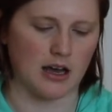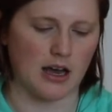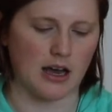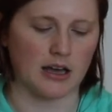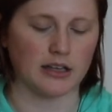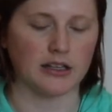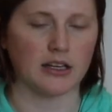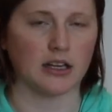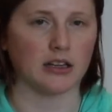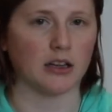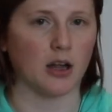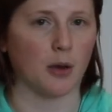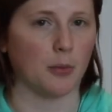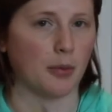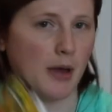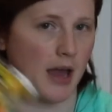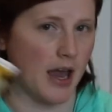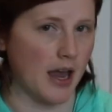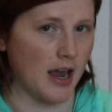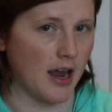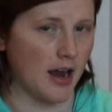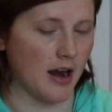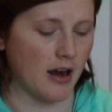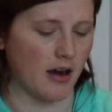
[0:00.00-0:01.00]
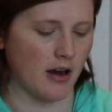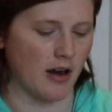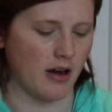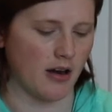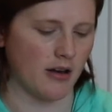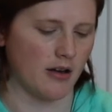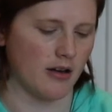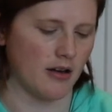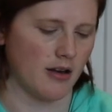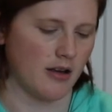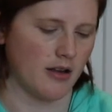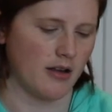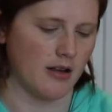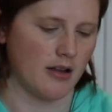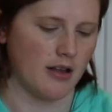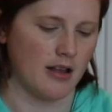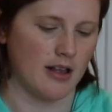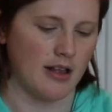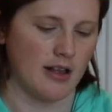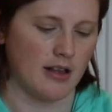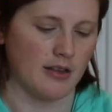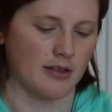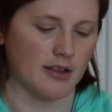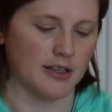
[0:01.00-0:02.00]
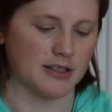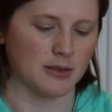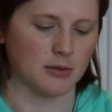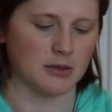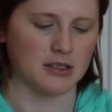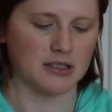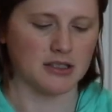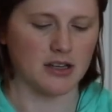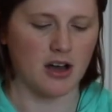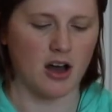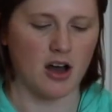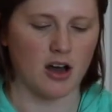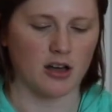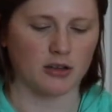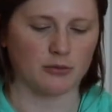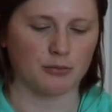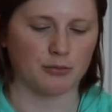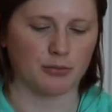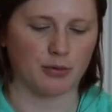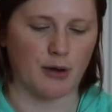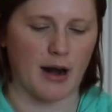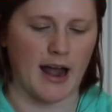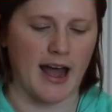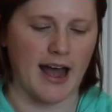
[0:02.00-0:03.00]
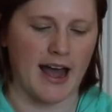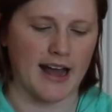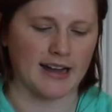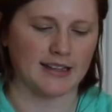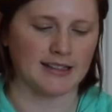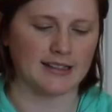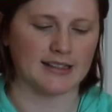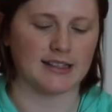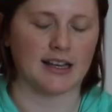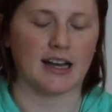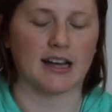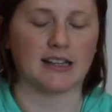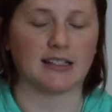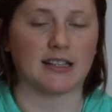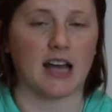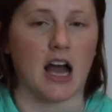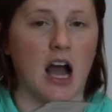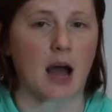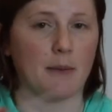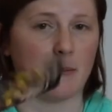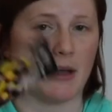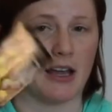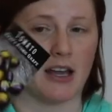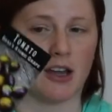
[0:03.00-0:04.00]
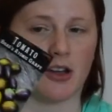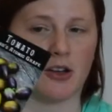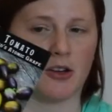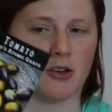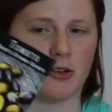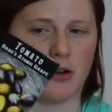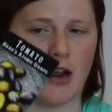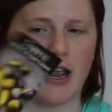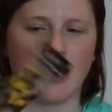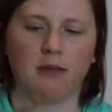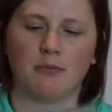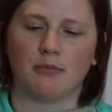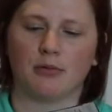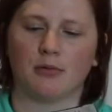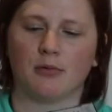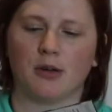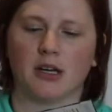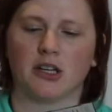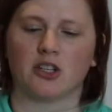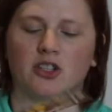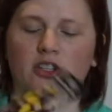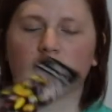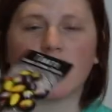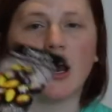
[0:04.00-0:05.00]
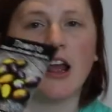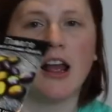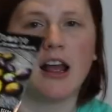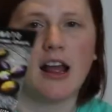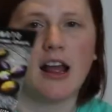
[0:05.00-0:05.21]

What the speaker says: a yellow pear, This one's called Brad's Atomic Grape, which